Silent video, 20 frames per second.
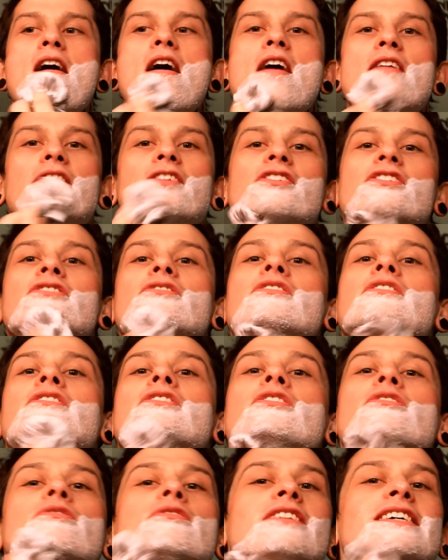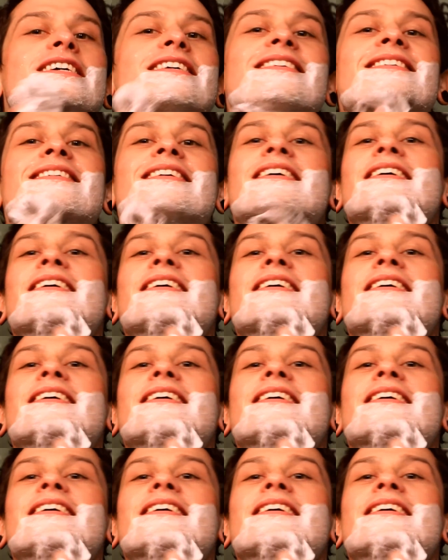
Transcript: And you're doing two things